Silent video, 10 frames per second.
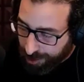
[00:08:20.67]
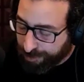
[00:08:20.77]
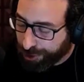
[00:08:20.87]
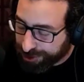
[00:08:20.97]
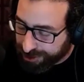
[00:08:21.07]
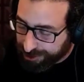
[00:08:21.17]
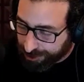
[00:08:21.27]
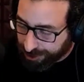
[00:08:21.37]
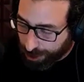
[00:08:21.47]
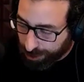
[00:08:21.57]
first, it's
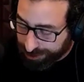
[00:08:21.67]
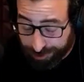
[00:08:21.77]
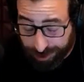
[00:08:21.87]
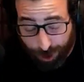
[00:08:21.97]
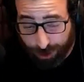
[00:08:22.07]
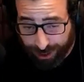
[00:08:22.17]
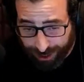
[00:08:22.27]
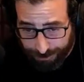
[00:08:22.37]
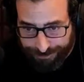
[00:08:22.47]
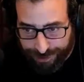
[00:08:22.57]
on a whole different
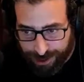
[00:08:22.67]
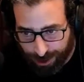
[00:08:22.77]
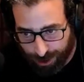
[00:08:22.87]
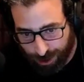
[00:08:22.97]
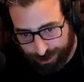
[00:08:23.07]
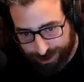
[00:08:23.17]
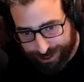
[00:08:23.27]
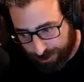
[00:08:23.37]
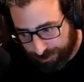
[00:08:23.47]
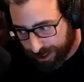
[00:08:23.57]
ballgame. So it's kind of